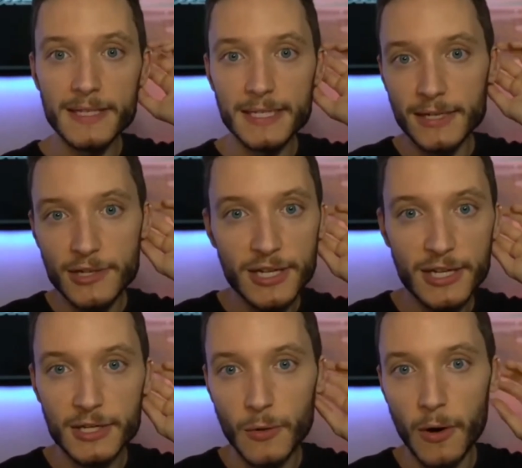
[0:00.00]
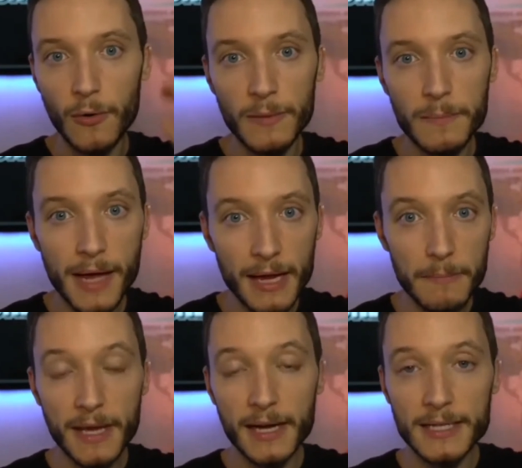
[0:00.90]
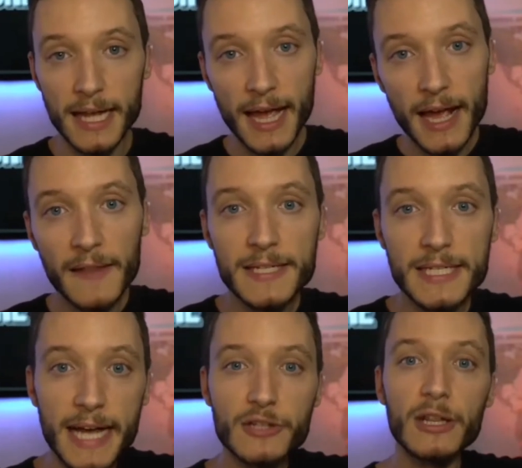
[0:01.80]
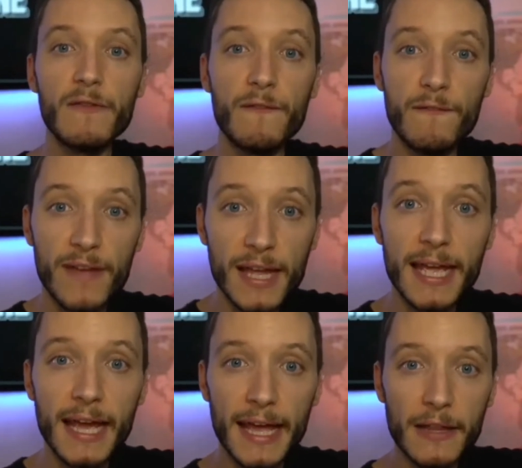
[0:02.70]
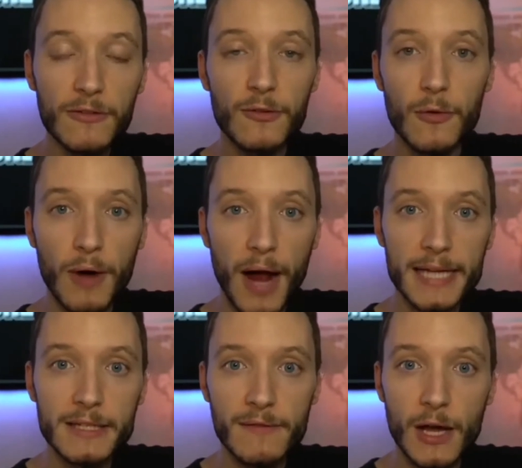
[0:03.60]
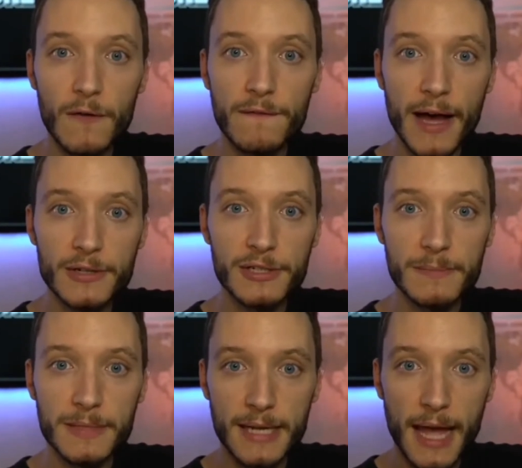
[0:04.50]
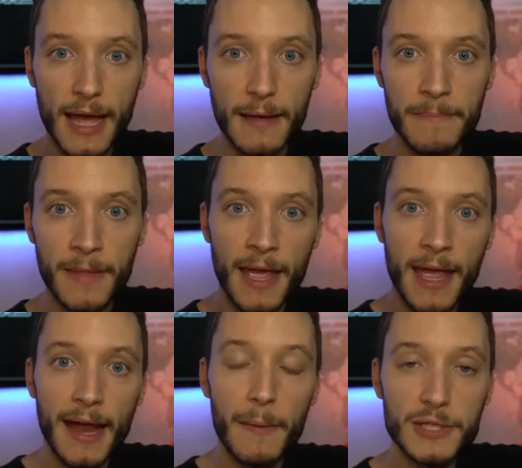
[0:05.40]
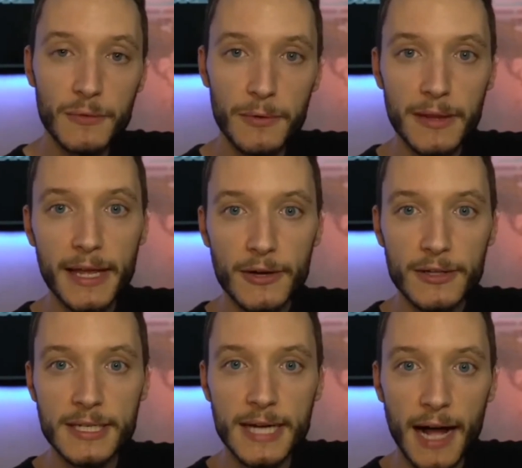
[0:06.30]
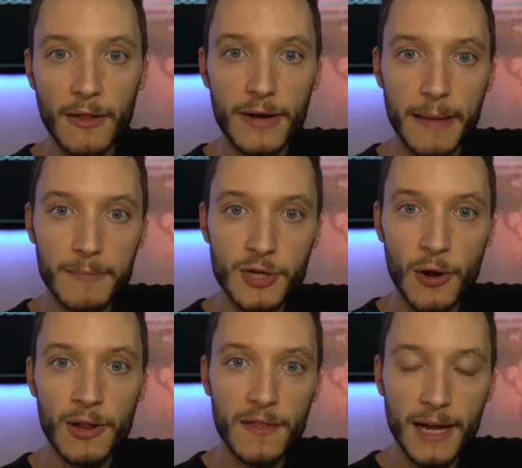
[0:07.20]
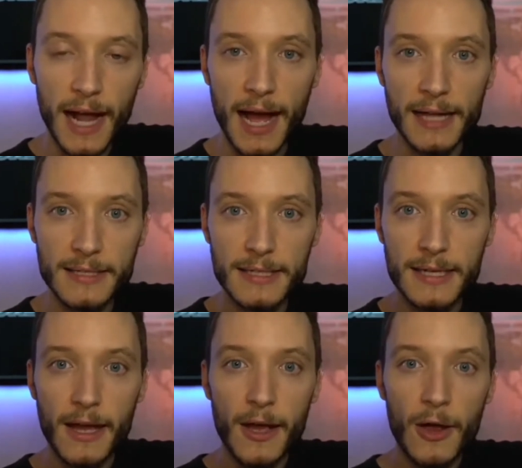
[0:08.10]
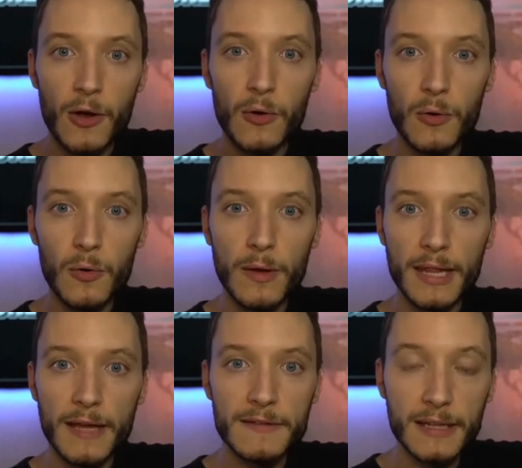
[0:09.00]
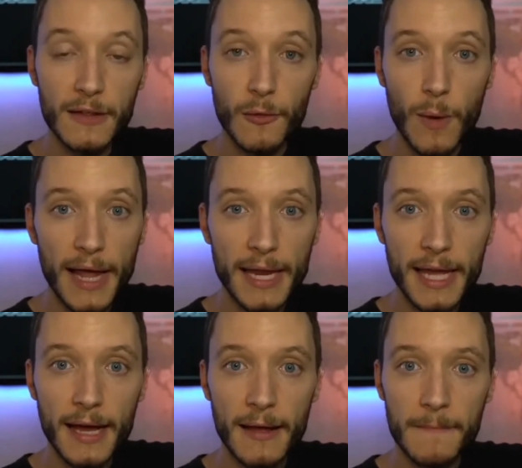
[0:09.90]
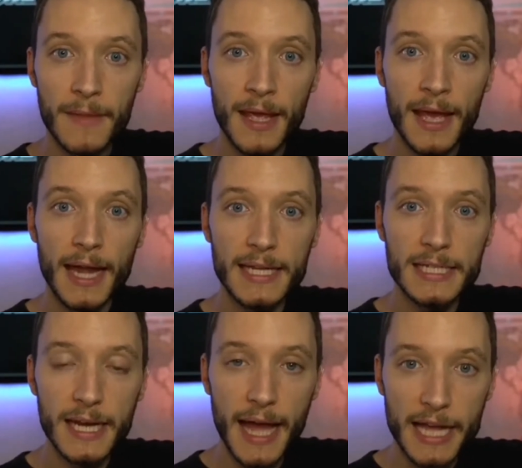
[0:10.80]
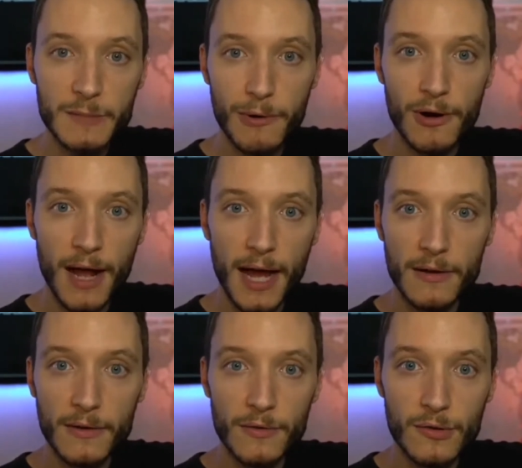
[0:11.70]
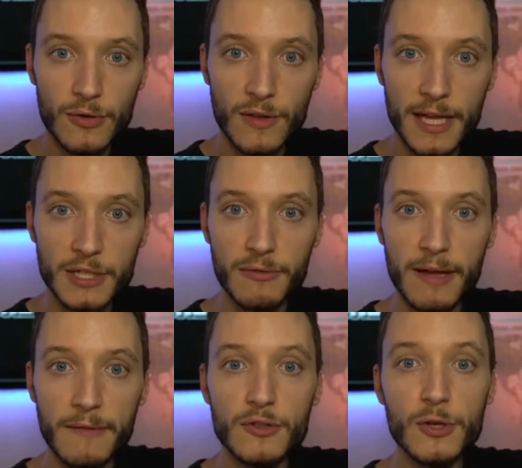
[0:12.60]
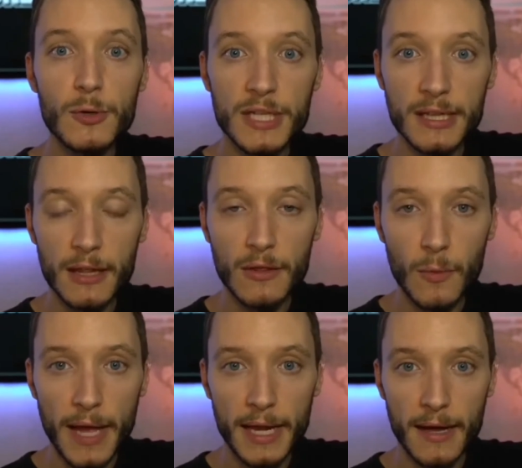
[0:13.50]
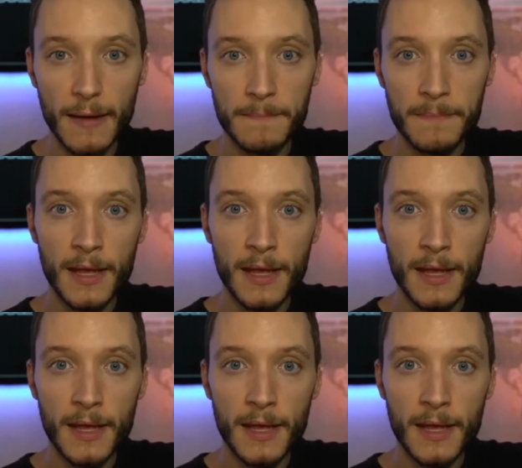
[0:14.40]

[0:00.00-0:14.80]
This is not just a historical debate, because this is actually feeding into the rise of neo-fascism today. And there's a really good scholar named Jonathan Katz, who lives in Lithuania, and he's an expert on the history of Jews in Lithuania.